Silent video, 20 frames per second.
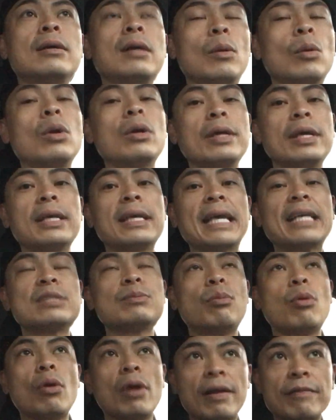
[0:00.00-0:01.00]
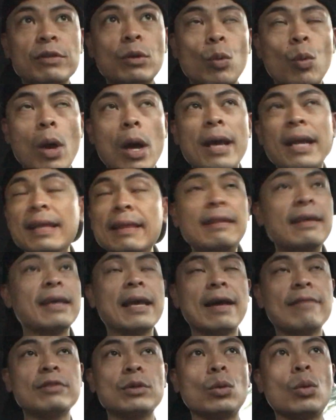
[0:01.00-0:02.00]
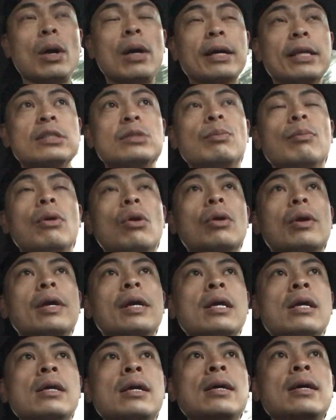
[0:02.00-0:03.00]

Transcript: Well, it gets boring after a while. Anything after a while gets boring.